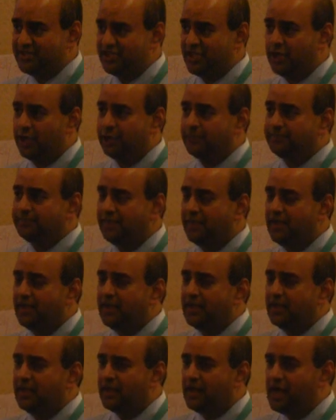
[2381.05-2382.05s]
So,
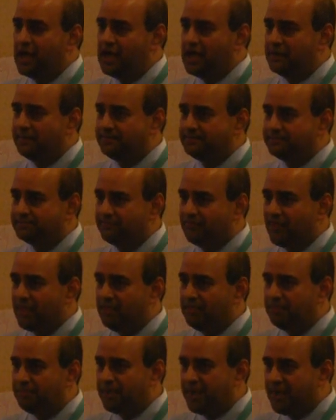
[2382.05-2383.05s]
um,
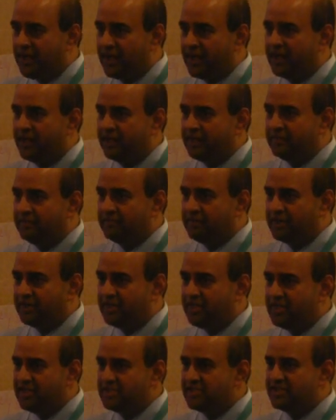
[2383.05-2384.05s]
but I, but
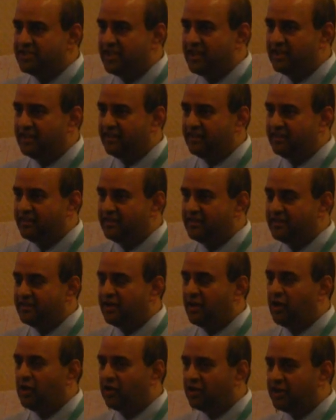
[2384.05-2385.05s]
kids that
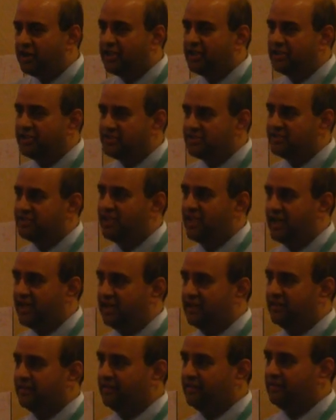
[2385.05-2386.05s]
there are kids
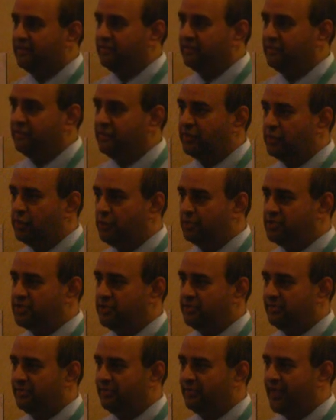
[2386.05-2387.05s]
that with
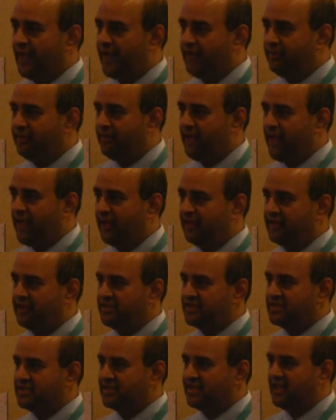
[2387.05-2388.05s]
chromosomal
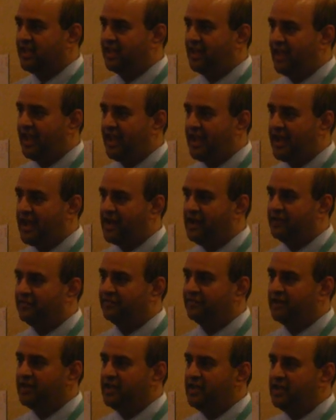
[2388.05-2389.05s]
abnormalities that
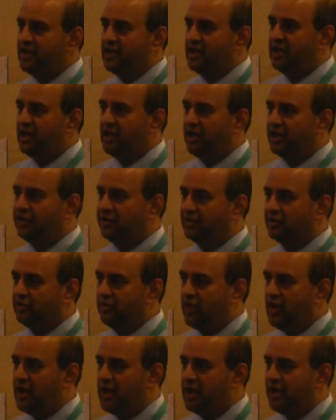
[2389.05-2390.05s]
have
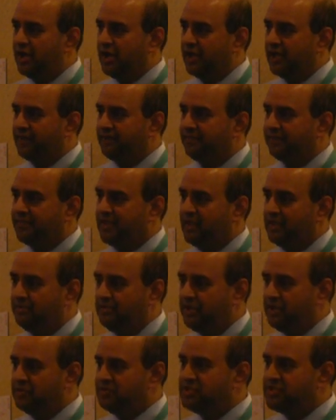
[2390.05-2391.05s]
underlying
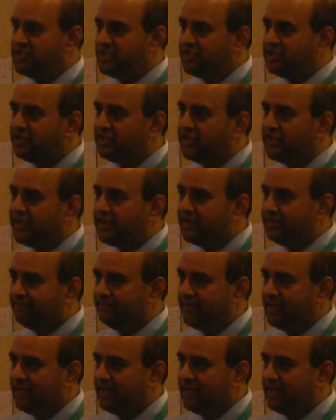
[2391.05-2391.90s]
immune signaling